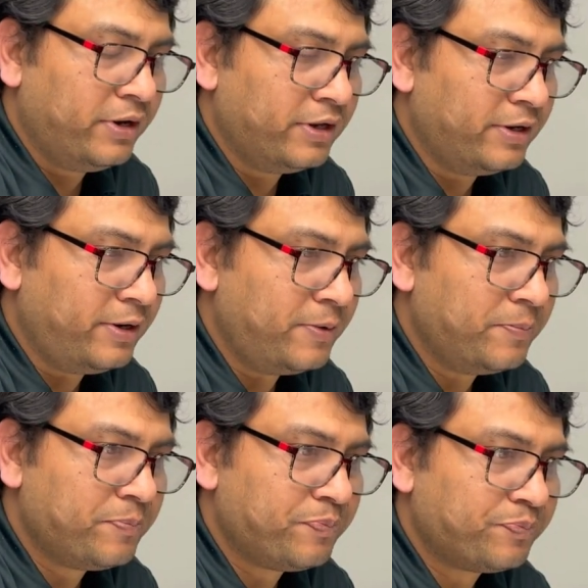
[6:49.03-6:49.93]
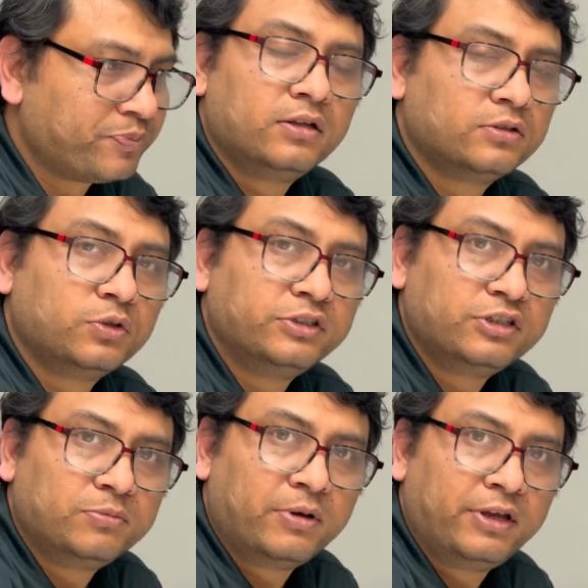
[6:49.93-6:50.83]
here. So this
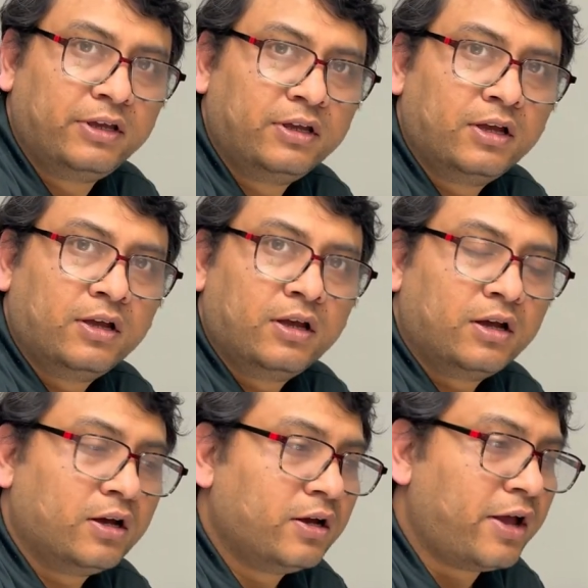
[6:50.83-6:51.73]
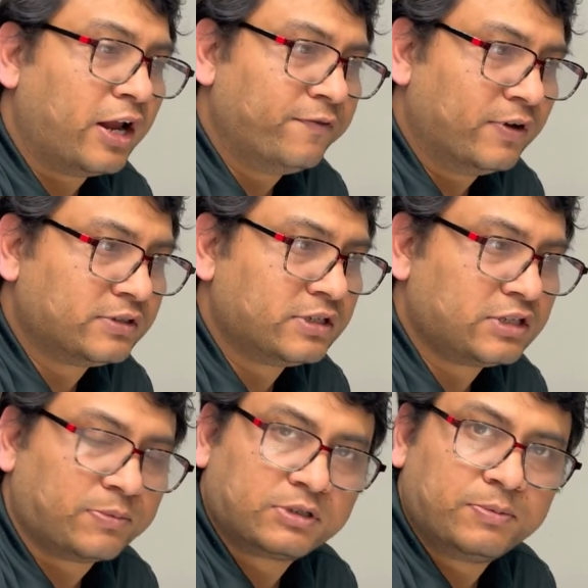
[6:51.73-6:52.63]
is my advanced
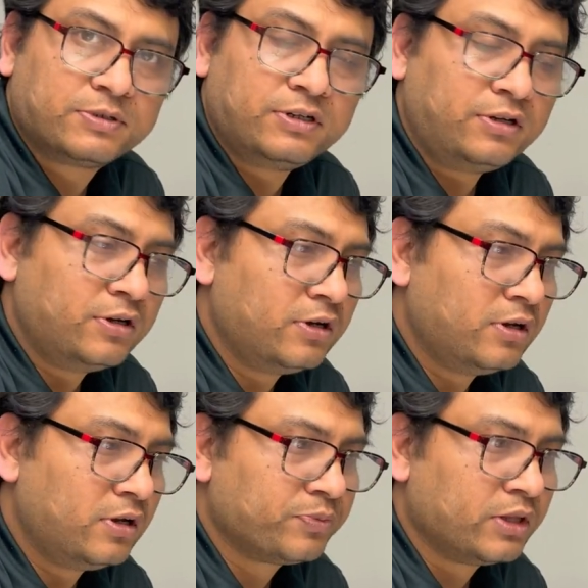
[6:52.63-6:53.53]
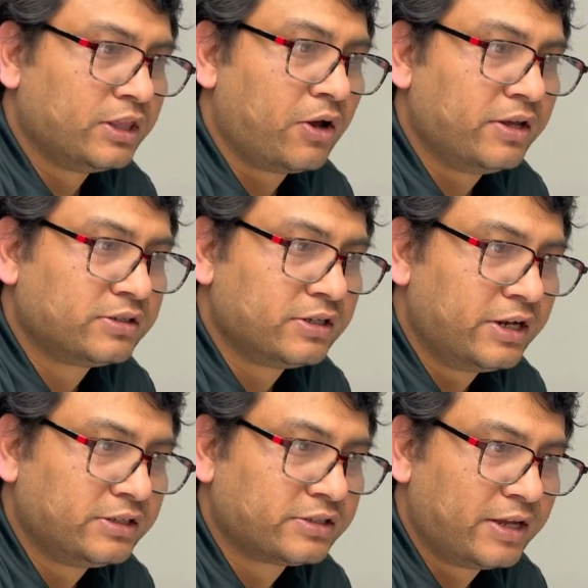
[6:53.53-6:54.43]
subscription. Now, I
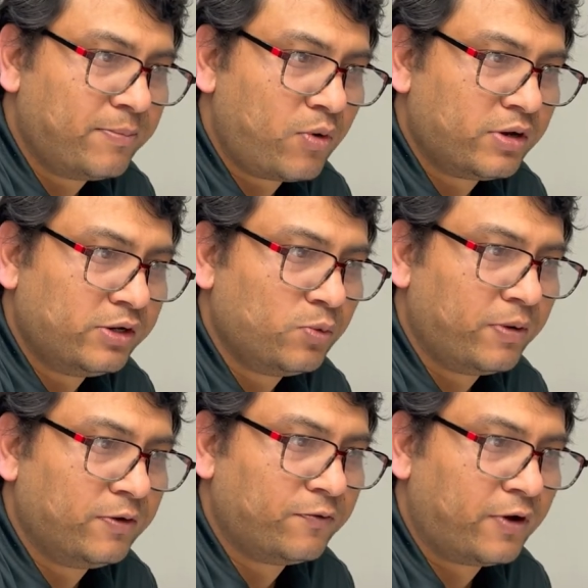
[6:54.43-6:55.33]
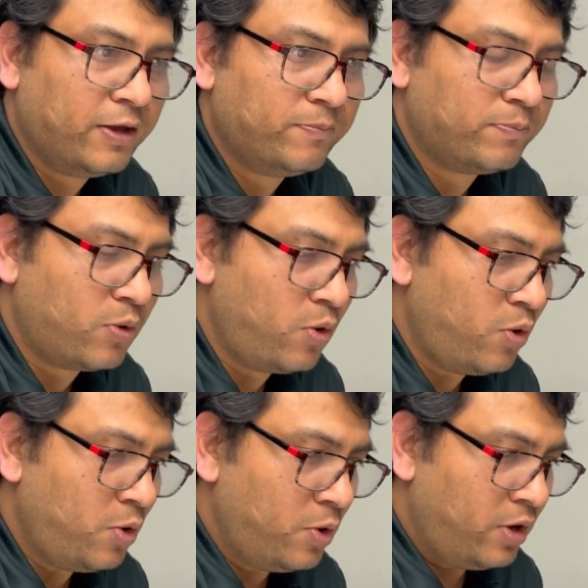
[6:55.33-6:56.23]
select the same model 2.5 Pro
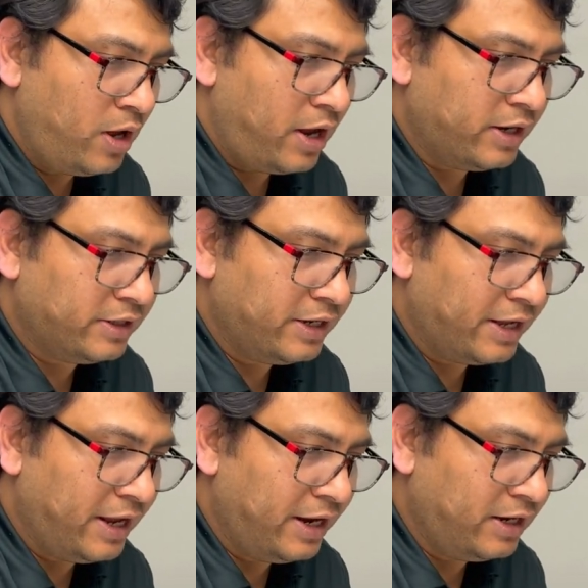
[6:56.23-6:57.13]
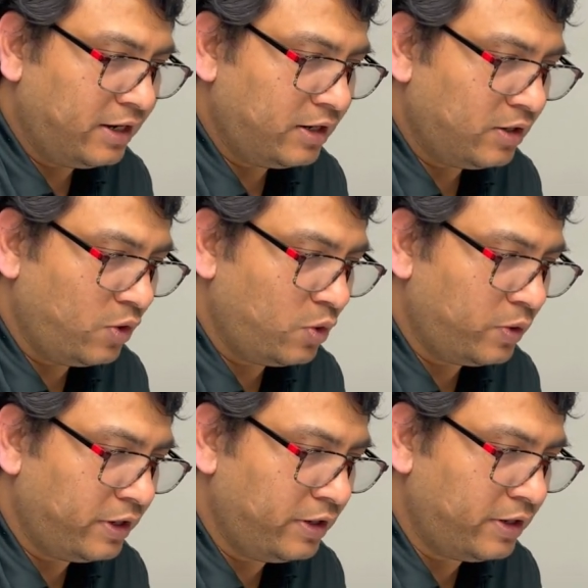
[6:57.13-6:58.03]
and then again go
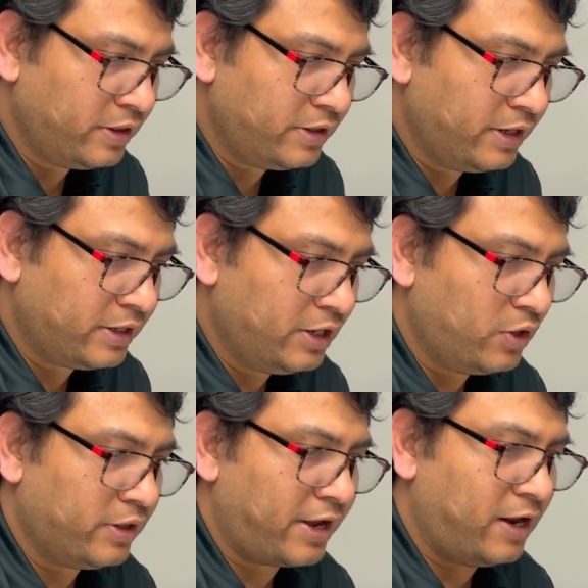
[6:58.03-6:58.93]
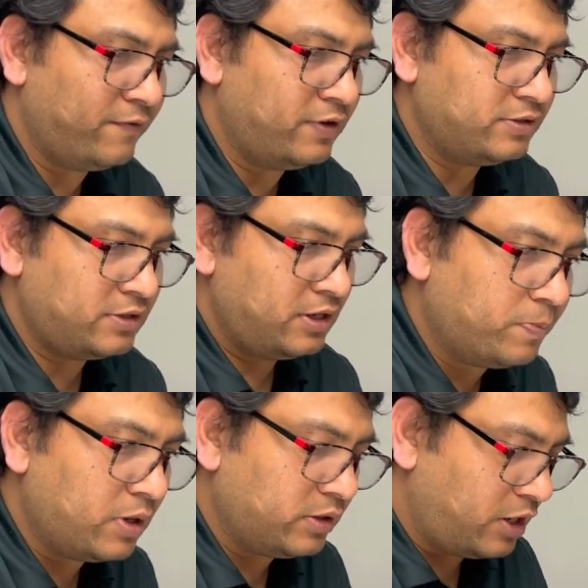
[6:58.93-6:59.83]
here and then click on the canvas.
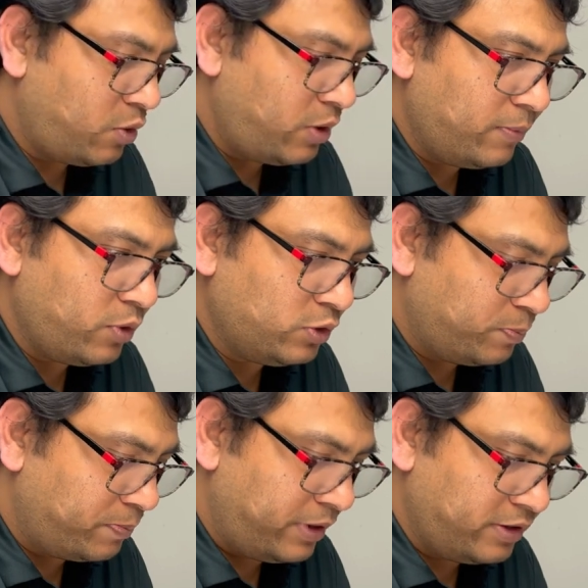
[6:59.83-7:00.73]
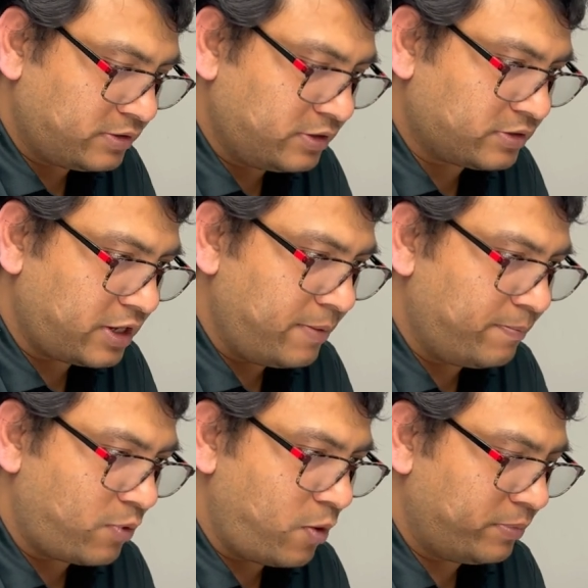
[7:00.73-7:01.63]
Now, going to paste the same
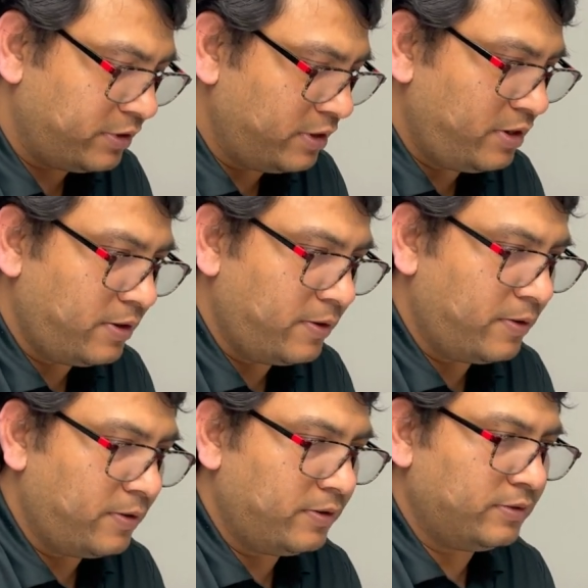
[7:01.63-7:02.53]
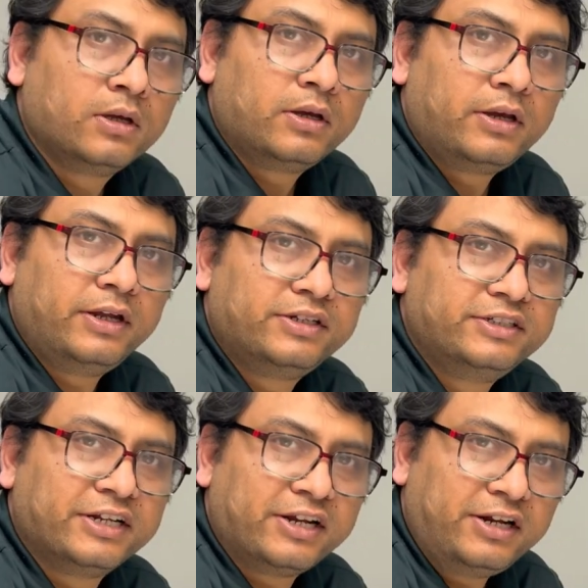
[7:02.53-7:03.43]
prompt here. It
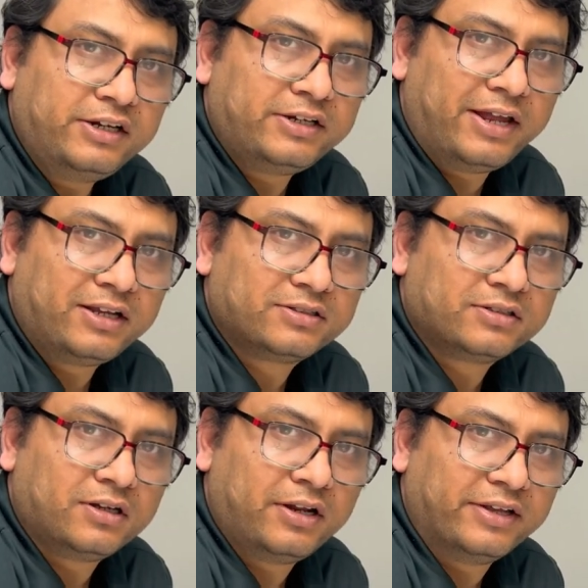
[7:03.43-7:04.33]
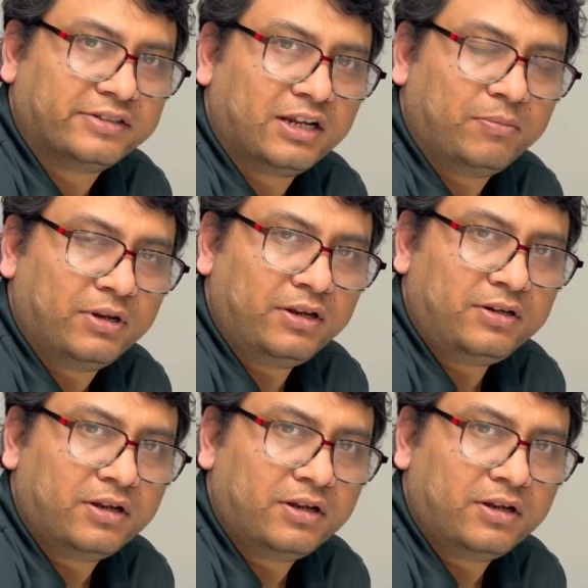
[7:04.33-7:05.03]
generally takes uh, less than a minute.